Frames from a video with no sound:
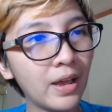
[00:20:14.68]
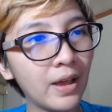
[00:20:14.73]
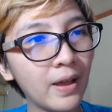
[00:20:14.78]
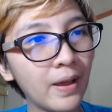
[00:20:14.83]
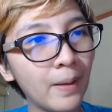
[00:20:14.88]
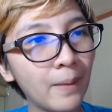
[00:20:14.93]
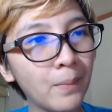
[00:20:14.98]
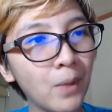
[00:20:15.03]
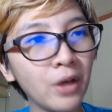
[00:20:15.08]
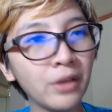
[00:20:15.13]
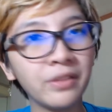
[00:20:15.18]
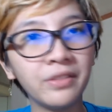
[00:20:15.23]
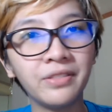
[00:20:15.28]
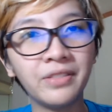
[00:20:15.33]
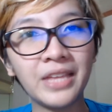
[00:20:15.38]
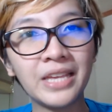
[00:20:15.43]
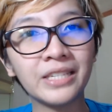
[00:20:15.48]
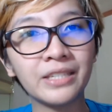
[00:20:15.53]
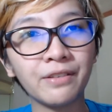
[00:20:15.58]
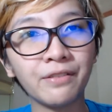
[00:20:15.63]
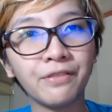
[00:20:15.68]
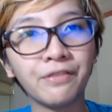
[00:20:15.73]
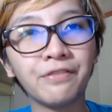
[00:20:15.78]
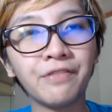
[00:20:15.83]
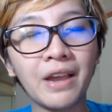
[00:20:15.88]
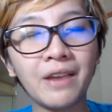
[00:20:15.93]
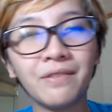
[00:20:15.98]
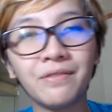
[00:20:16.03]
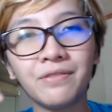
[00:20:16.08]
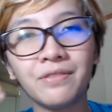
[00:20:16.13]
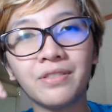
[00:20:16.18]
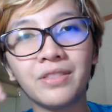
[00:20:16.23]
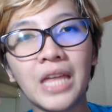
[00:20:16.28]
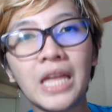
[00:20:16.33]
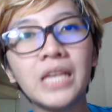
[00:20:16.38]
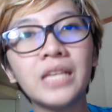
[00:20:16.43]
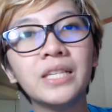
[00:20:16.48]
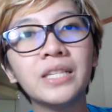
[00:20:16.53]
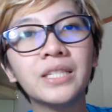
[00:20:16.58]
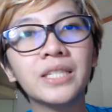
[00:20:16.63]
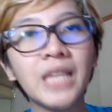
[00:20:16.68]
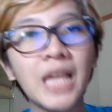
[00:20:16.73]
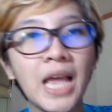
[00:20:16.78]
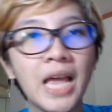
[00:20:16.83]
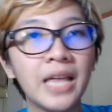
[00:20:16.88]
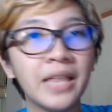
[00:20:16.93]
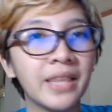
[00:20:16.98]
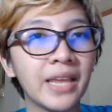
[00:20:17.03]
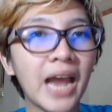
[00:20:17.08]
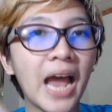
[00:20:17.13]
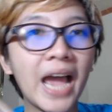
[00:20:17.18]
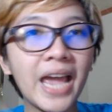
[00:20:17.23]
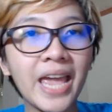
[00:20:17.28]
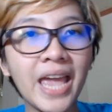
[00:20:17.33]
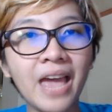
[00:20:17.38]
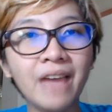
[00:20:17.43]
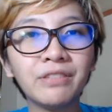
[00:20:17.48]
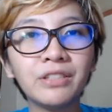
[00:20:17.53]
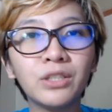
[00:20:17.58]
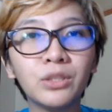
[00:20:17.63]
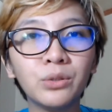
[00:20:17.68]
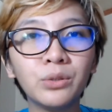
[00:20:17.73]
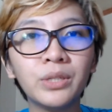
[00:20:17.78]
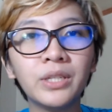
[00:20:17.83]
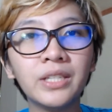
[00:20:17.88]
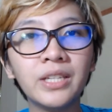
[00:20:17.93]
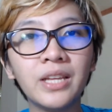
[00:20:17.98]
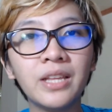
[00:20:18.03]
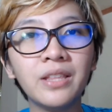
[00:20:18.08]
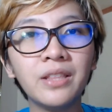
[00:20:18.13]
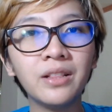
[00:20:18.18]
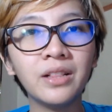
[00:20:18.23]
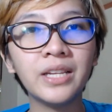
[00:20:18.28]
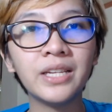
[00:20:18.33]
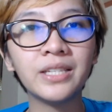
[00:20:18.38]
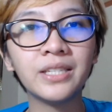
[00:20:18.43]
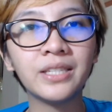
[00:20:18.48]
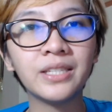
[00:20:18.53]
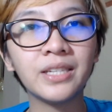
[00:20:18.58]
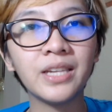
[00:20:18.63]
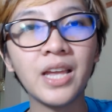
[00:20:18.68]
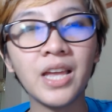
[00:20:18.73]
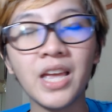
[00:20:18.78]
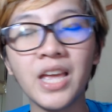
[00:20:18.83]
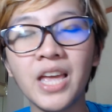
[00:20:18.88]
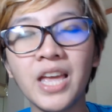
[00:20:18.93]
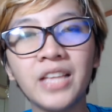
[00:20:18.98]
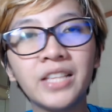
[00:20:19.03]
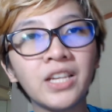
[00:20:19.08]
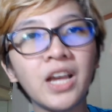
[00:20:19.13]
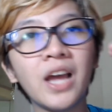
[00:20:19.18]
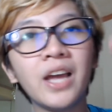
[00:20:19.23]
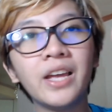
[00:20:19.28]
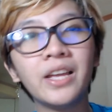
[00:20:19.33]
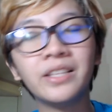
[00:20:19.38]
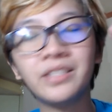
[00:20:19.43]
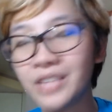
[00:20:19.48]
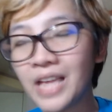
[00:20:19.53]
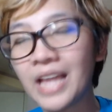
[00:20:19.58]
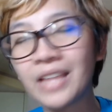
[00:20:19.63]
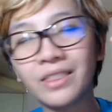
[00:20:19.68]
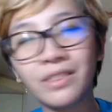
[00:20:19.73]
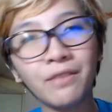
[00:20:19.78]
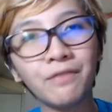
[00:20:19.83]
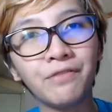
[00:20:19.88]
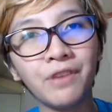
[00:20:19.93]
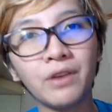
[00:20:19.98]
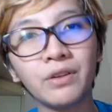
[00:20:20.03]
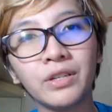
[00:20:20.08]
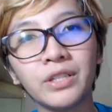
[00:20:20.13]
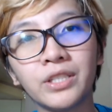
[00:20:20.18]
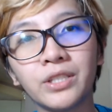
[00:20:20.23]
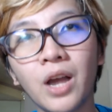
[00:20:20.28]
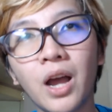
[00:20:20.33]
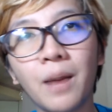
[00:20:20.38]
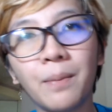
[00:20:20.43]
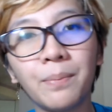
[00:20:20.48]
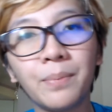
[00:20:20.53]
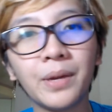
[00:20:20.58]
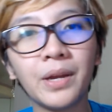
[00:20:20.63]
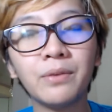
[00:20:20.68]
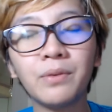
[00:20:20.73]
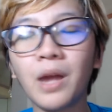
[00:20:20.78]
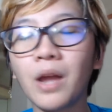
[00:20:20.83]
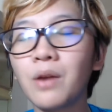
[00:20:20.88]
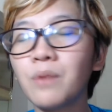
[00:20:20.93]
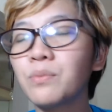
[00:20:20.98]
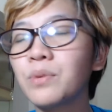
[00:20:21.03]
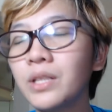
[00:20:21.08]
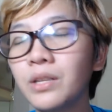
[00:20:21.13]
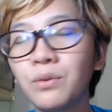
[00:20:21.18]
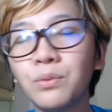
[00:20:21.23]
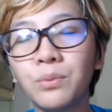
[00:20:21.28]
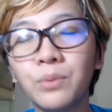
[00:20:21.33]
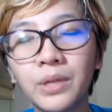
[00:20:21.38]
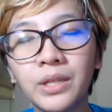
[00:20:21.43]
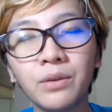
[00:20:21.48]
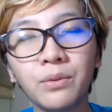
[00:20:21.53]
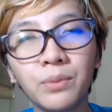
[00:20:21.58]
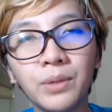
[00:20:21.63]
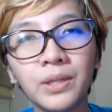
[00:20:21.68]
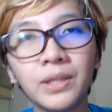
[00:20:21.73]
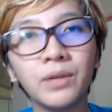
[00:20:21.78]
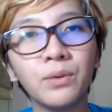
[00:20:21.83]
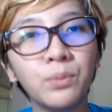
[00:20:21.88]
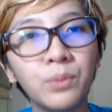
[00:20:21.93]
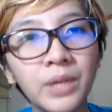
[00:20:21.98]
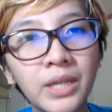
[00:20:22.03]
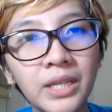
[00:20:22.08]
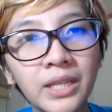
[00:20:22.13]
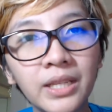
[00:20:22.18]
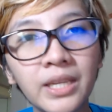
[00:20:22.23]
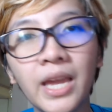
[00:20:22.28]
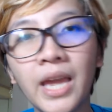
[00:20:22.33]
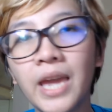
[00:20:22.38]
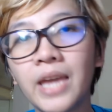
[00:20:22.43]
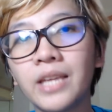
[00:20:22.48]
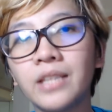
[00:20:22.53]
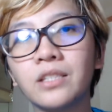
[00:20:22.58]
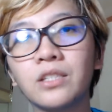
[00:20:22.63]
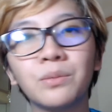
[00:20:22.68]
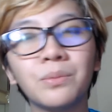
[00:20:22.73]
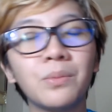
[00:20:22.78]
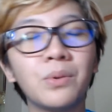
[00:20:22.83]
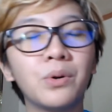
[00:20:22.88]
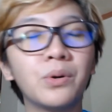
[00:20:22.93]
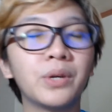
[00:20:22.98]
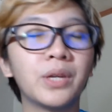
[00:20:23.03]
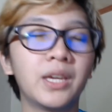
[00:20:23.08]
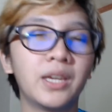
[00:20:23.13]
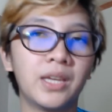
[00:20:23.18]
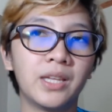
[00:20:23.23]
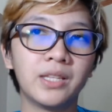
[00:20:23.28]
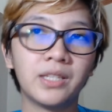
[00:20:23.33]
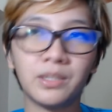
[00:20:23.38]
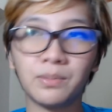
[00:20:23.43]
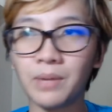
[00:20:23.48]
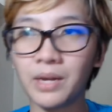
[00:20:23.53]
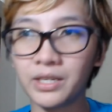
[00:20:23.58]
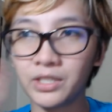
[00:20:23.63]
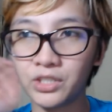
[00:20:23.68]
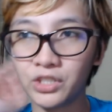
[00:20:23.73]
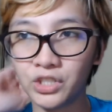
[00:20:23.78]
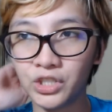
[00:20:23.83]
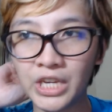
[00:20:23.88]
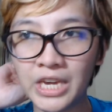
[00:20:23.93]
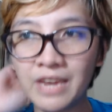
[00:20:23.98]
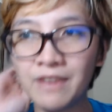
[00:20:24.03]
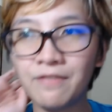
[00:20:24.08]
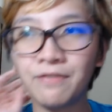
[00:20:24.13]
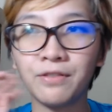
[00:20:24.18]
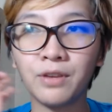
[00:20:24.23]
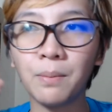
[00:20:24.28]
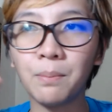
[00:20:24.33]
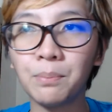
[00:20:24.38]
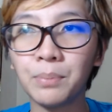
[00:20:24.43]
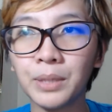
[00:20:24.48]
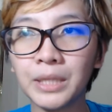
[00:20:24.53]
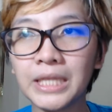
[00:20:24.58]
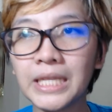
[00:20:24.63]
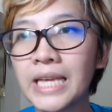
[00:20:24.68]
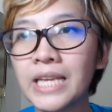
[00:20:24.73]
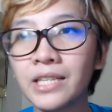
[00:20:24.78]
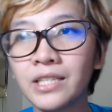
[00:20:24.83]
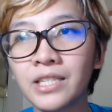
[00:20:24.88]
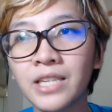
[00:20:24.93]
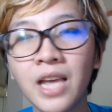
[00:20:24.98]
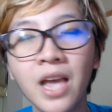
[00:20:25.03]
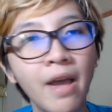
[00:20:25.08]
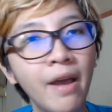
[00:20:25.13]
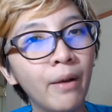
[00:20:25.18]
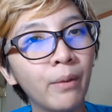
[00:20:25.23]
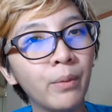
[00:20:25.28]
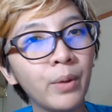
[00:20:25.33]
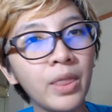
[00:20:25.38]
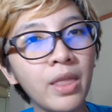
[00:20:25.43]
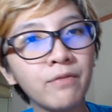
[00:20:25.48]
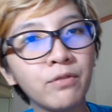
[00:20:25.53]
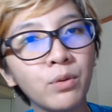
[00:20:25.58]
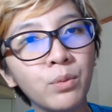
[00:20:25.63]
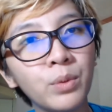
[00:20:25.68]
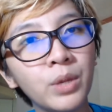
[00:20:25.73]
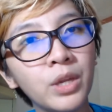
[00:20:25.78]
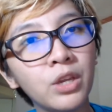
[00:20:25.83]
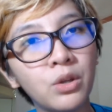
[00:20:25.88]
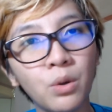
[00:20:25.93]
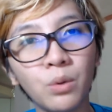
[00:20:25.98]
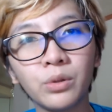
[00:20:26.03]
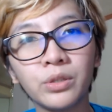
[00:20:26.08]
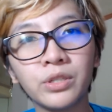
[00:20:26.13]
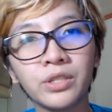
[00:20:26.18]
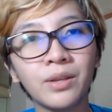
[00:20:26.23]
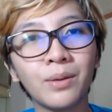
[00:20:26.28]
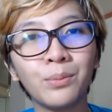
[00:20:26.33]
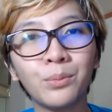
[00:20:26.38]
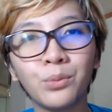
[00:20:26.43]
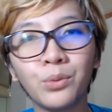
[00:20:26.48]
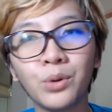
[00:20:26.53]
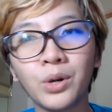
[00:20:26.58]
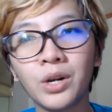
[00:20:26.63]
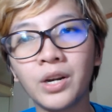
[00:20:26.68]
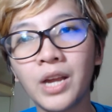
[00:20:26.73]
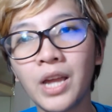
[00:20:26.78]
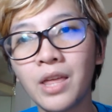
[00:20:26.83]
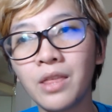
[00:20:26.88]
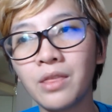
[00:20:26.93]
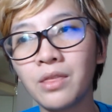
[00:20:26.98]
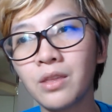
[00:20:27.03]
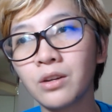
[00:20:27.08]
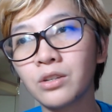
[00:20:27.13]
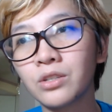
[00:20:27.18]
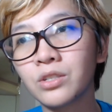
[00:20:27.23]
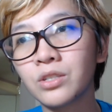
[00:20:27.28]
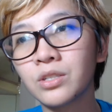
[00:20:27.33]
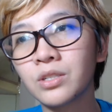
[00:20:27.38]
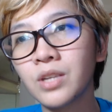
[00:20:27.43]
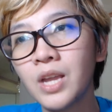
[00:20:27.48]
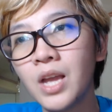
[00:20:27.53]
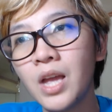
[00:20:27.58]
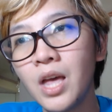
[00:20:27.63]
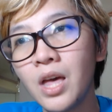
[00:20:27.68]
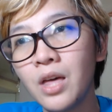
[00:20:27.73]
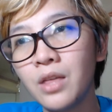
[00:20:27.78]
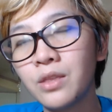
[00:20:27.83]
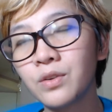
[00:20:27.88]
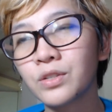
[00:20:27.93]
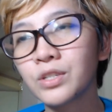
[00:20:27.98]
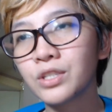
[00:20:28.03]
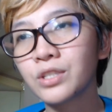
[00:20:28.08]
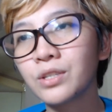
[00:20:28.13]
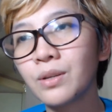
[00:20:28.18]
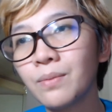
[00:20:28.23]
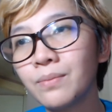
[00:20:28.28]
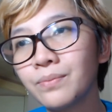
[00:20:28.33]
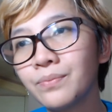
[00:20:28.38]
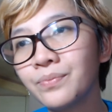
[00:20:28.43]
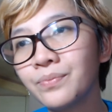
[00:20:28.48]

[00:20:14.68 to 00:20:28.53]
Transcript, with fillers: among these five things that I have included in the list, It's, it's at the very top. I, I really, really, really, really hate smoking. It's my chief complaint whenever we go somewhere and there's there's some